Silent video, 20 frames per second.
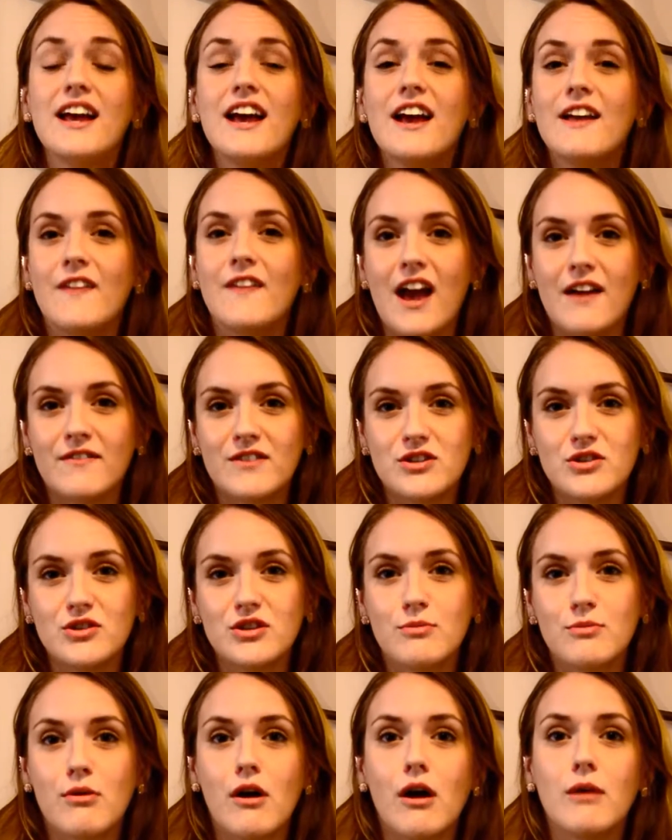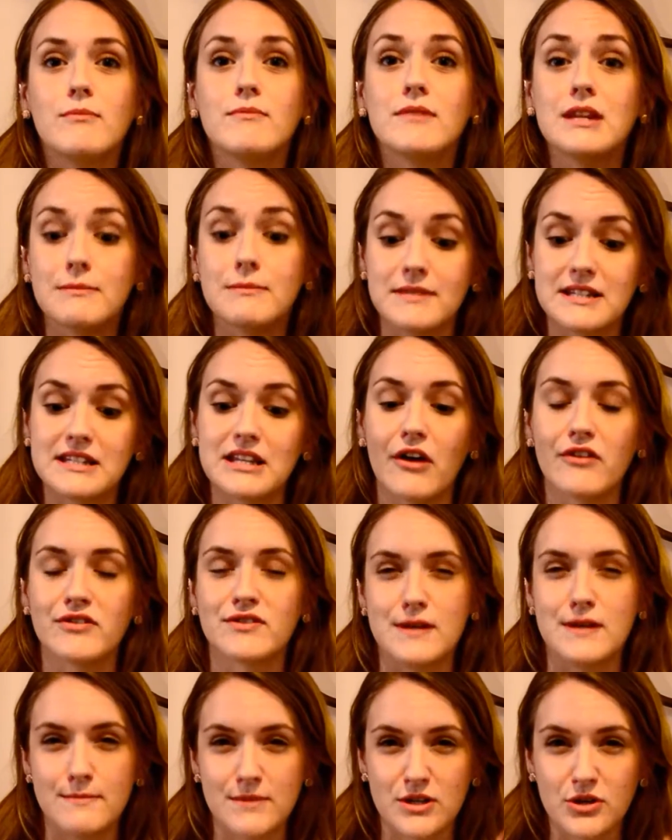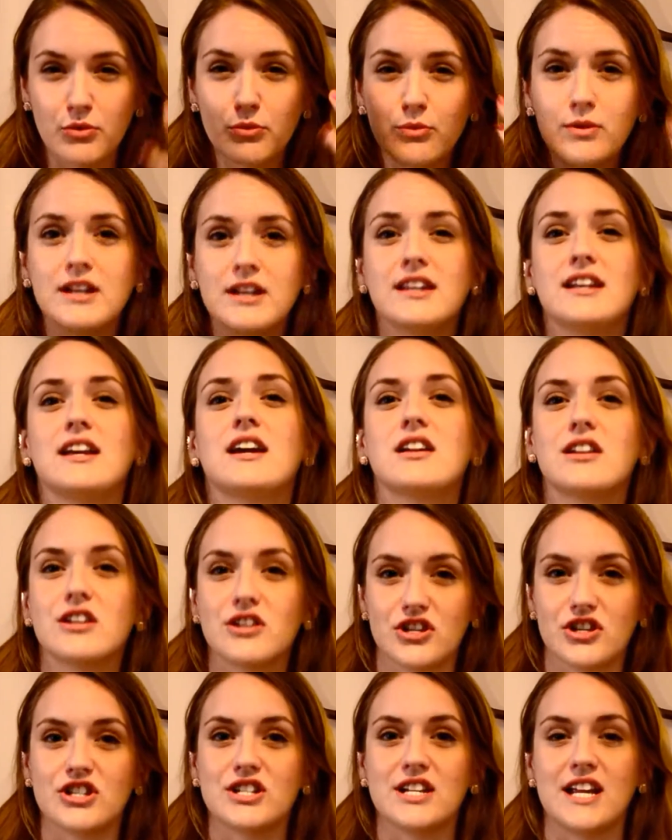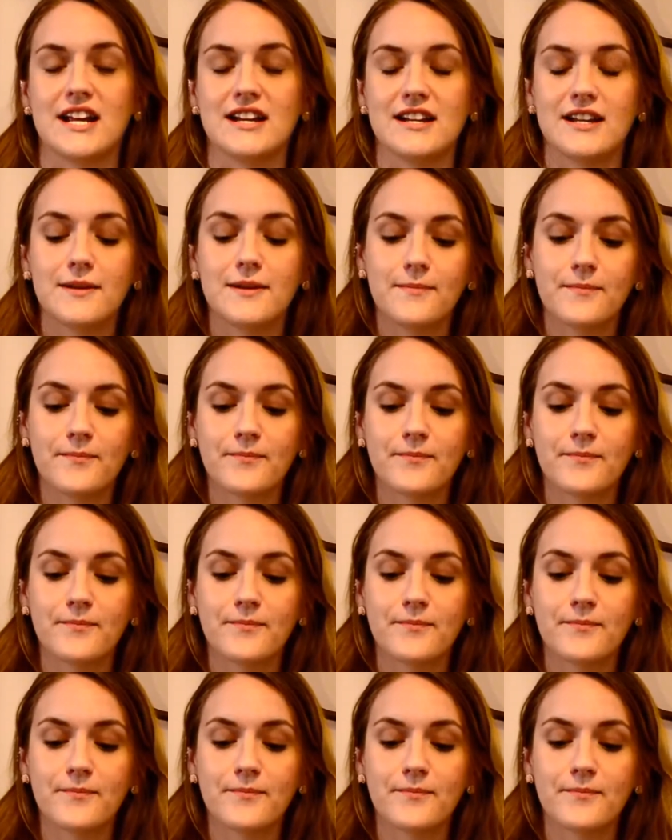They have to do the problem themselves for them to really understand it.